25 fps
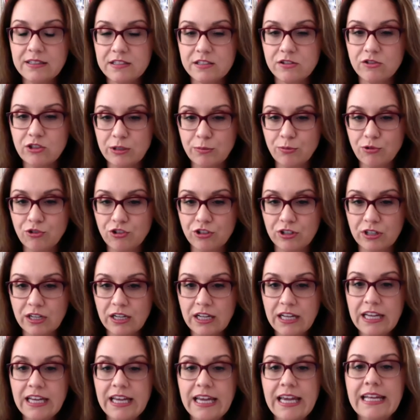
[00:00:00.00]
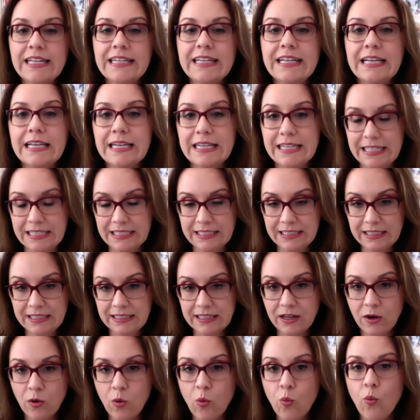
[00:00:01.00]
description, and a link
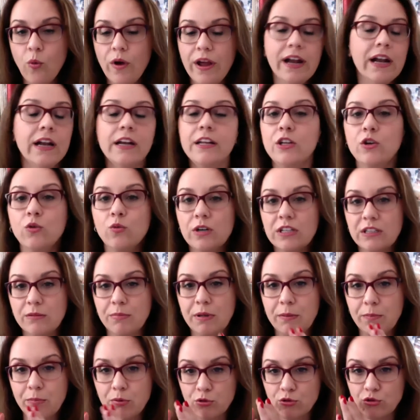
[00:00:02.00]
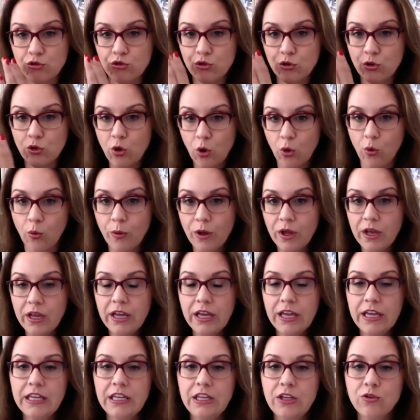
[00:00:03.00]
where you want people to go.
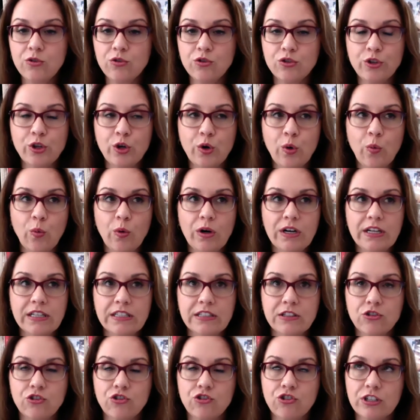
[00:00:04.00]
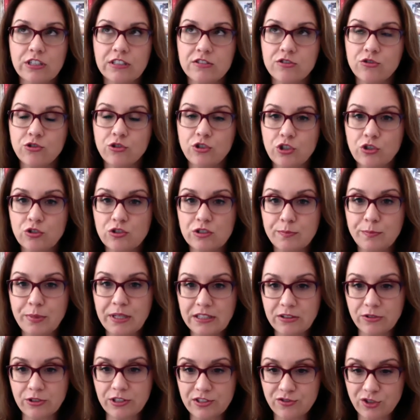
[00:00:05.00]
You don't want just to use
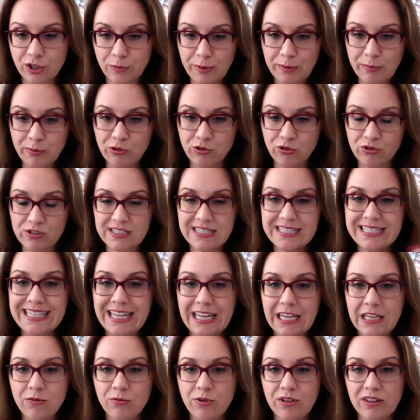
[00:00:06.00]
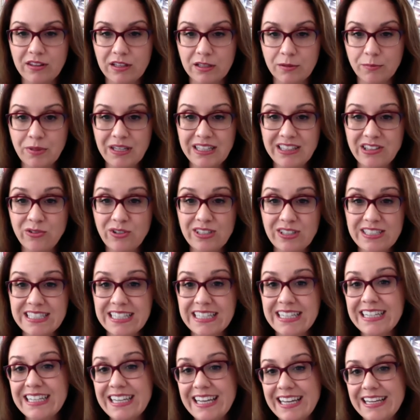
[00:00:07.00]
Pinterest for people to stay within Pinterest
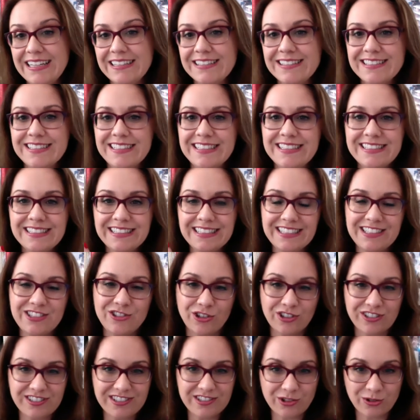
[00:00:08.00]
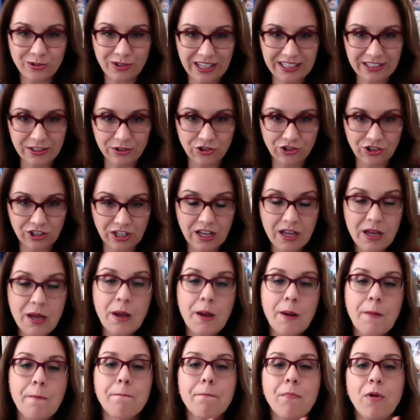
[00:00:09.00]
unless this is your strategy.
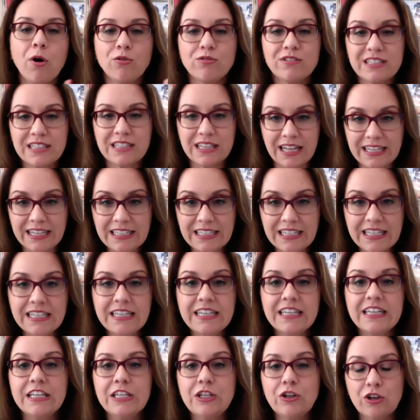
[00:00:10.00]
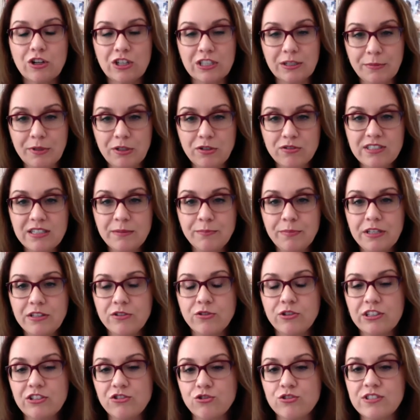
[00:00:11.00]
Most likely, you're going to be using
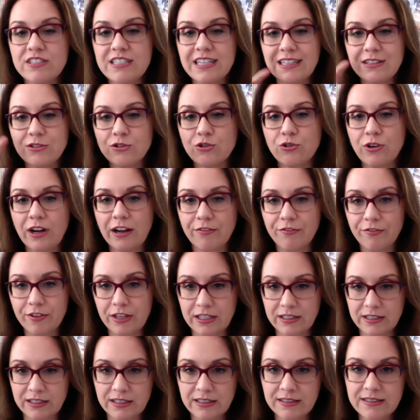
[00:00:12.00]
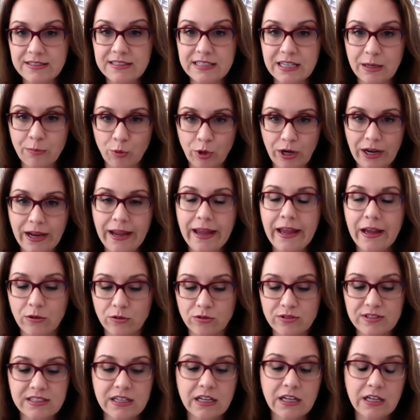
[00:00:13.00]
Pinterest to send traffic somewhere
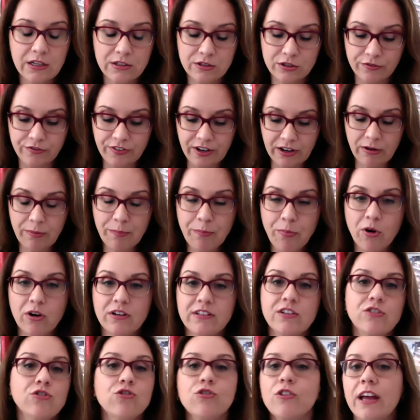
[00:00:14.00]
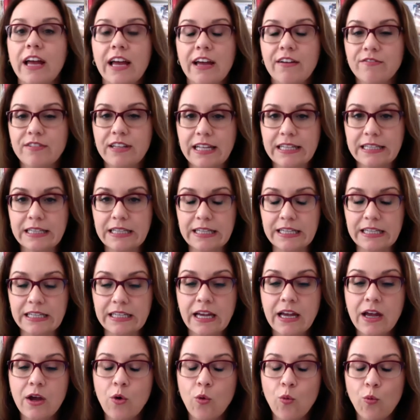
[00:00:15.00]
else. So very important to have that
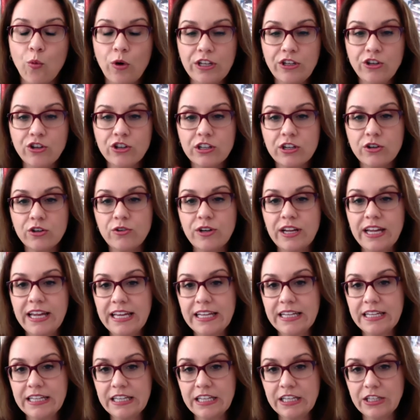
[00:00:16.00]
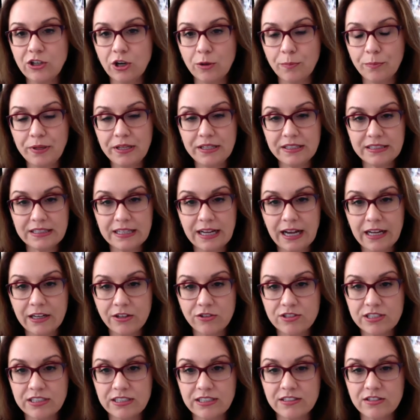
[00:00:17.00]
link. When you're creating your pin
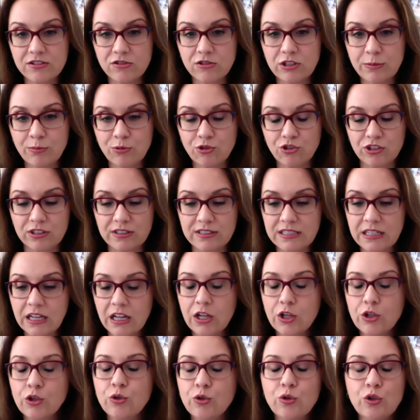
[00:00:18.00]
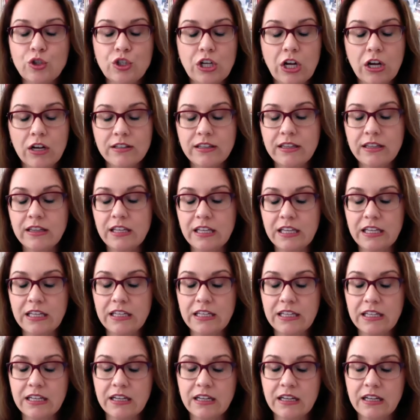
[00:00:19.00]
titles and descriptions, do not
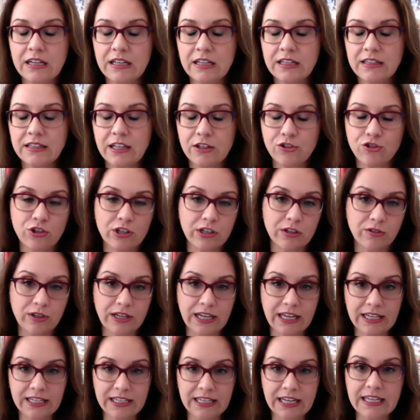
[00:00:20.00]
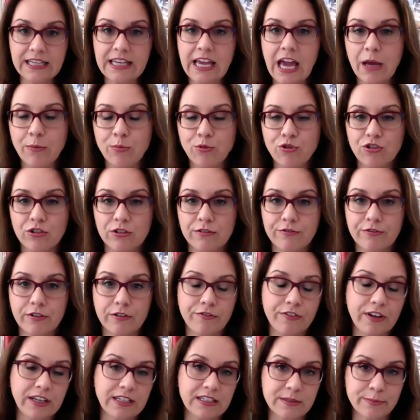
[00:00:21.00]
think that you're creating a caption
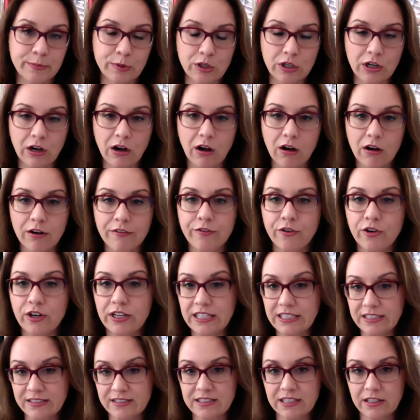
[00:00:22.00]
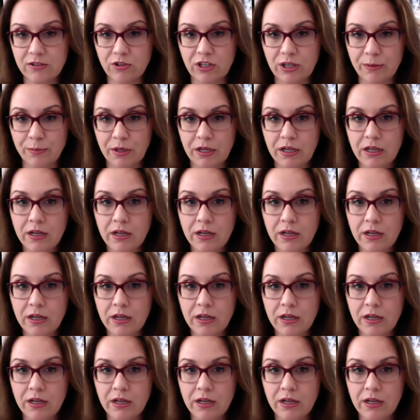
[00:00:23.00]
for Facebook or for Instagram.